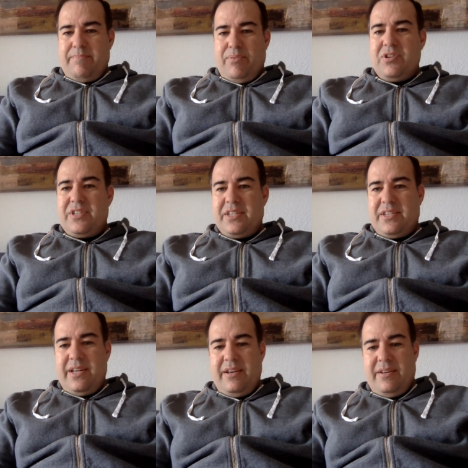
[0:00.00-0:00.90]

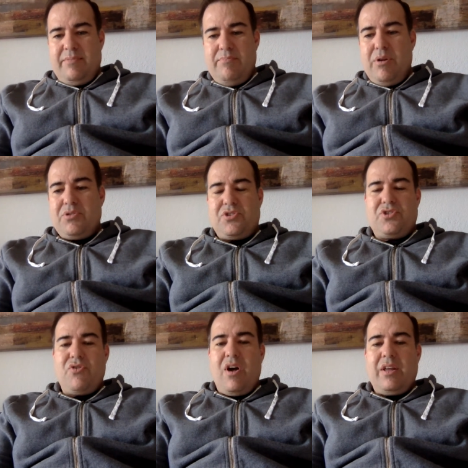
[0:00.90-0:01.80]
persisted most
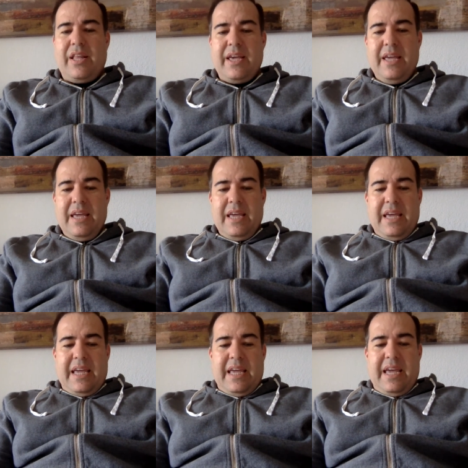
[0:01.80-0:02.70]
strongly
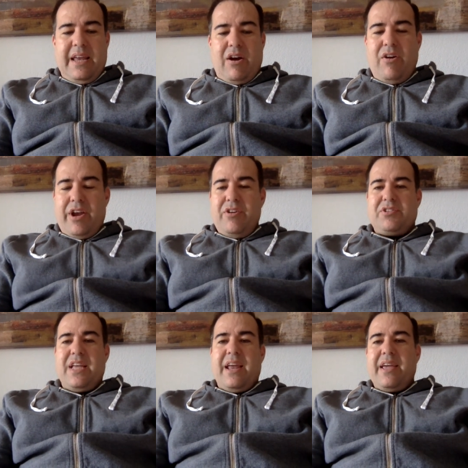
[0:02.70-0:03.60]
in our
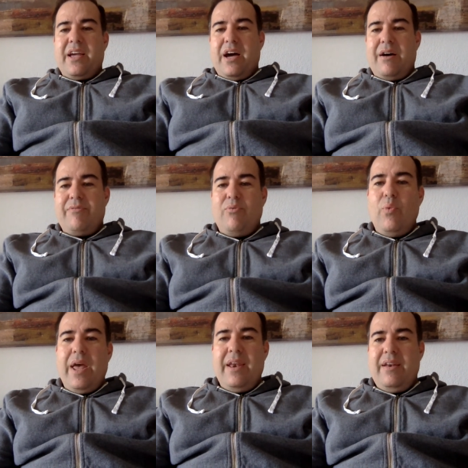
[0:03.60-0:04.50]
understanding of
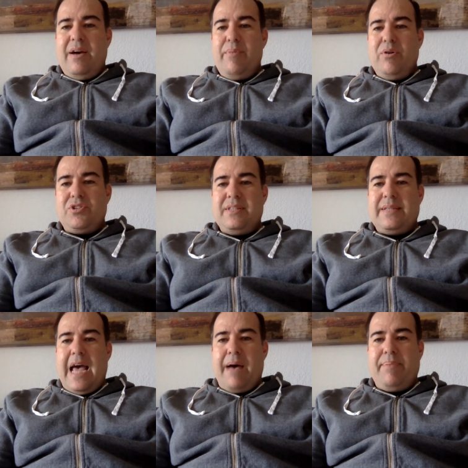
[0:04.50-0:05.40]
when
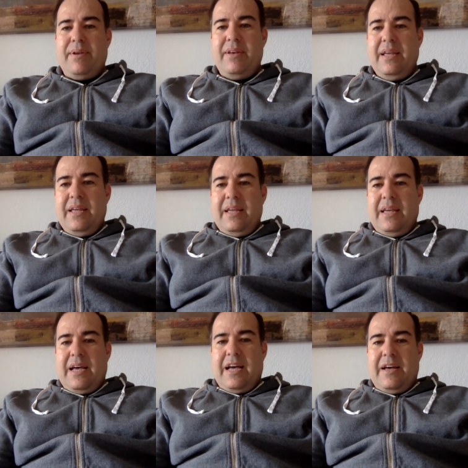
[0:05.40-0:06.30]
emotions happen
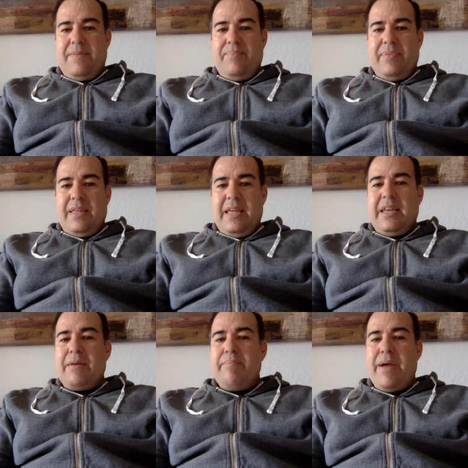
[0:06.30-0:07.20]

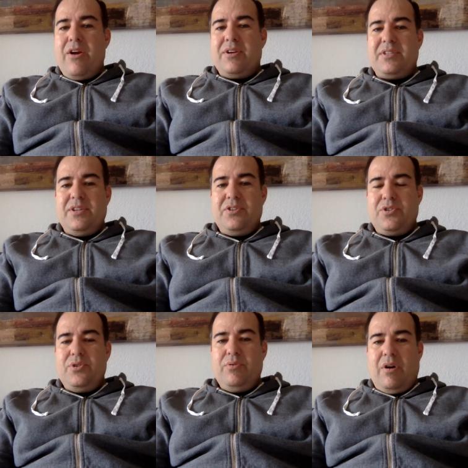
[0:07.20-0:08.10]
in comparison
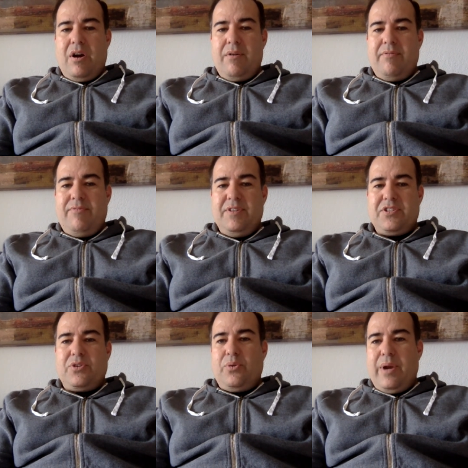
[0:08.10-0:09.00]
to our
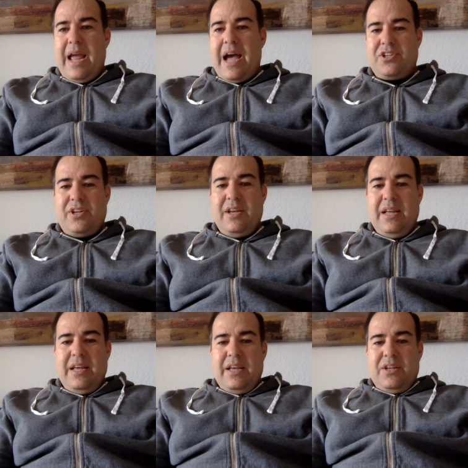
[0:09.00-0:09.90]
physical reaction.
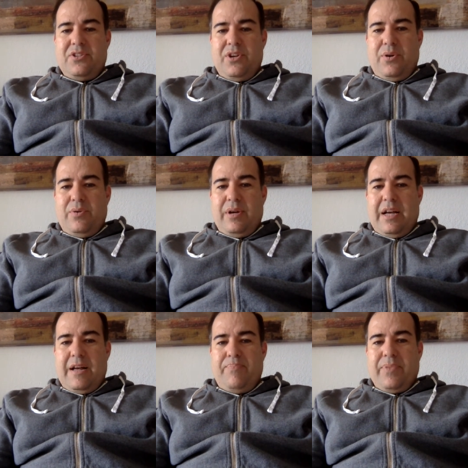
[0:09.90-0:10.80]
So
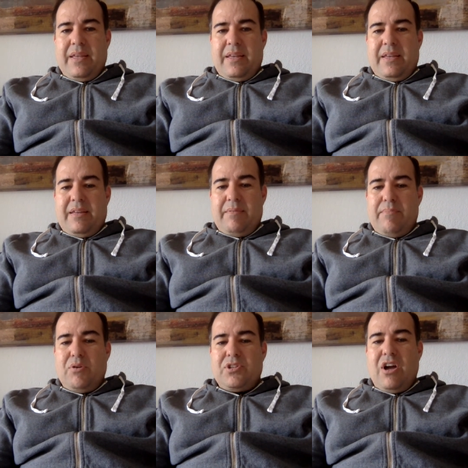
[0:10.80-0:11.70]
most